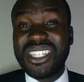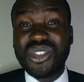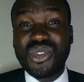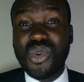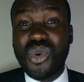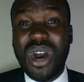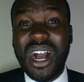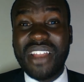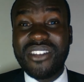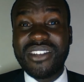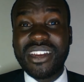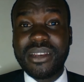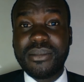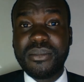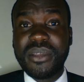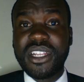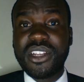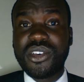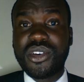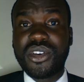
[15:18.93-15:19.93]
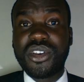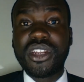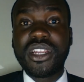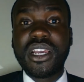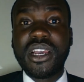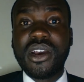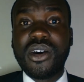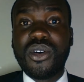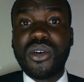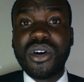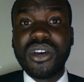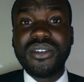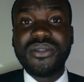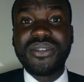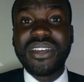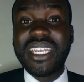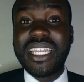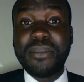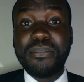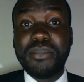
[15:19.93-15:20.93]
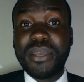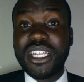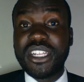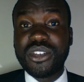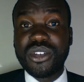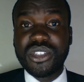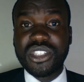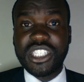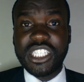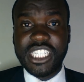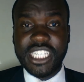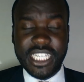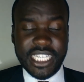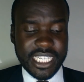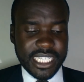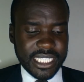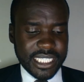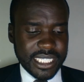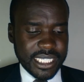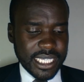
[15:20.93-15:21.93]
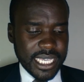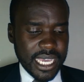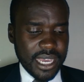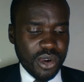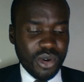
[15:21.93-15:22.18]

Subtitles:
200 million or even a billion shillings